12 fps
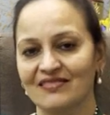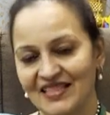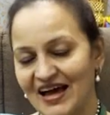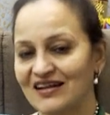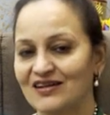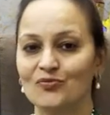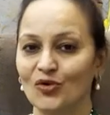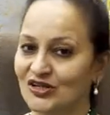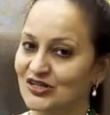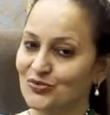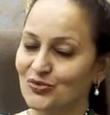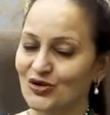than what
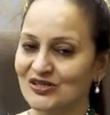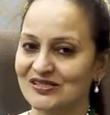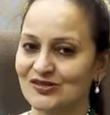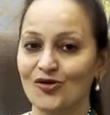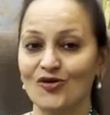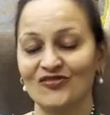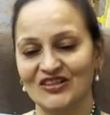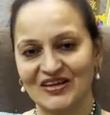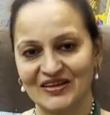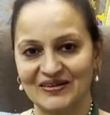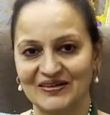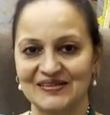it was over the
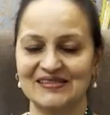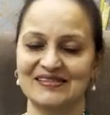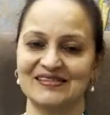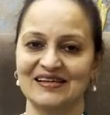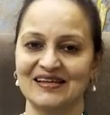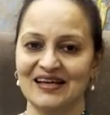years.